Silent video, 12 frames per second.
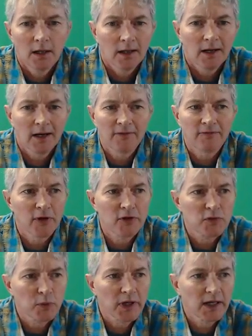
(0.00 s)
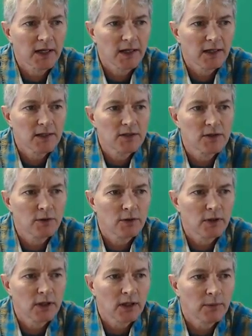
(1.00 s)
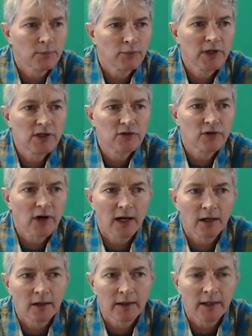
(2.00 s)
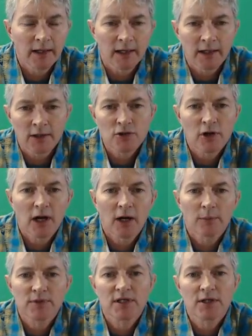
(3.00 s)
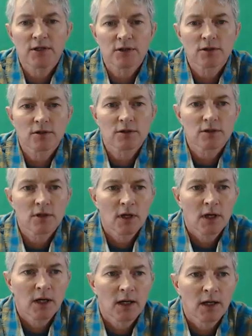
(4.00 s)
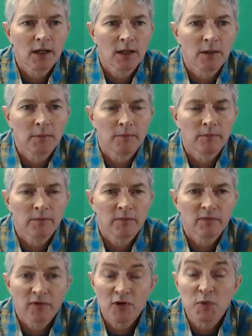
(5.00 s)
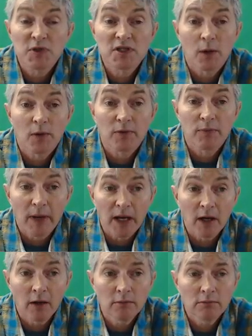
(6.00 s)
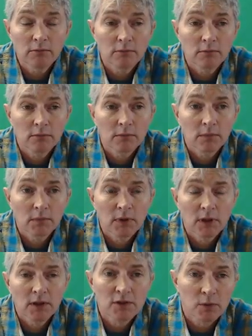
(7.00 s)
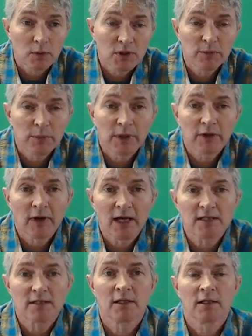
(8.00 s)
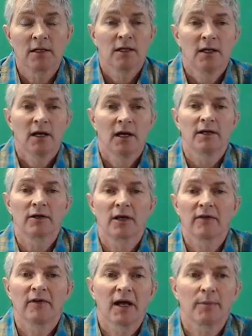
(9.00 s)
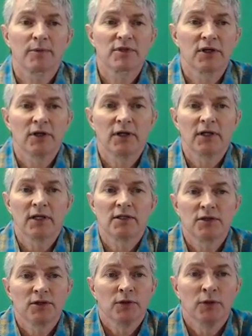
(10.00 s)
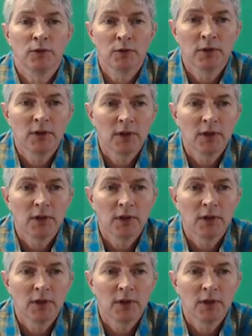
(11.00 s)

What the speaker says: All right, folks, we're going to get into the pretrial and trial procedures. First, we start with bail. So once you've been arrested, you're given an opportunity to